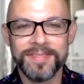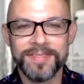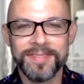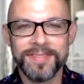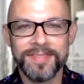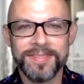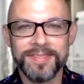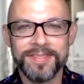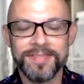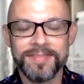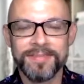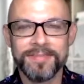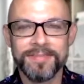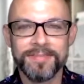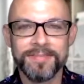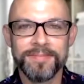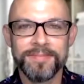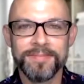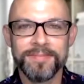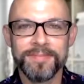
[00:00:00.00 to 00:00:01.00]

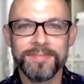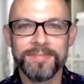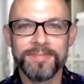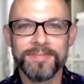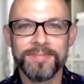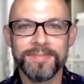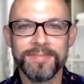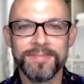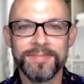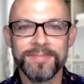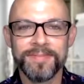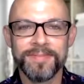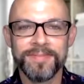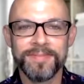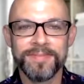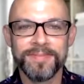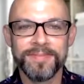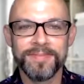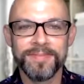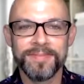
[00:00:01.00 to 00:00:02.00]

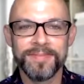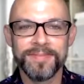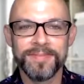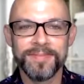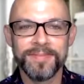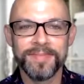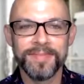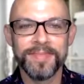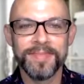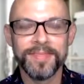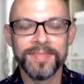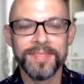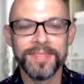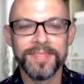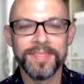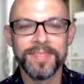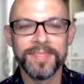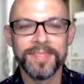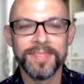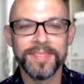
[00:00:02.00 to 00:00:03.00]

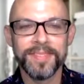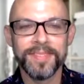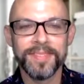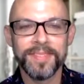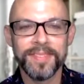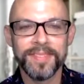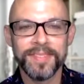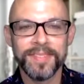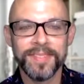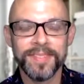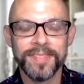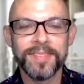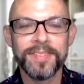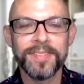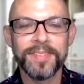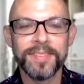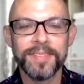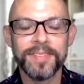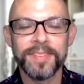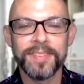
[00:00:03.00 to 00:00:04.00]

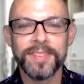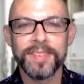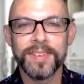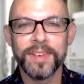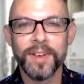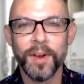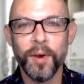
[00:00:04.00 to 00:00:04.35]
No words are spoken by the person on screen.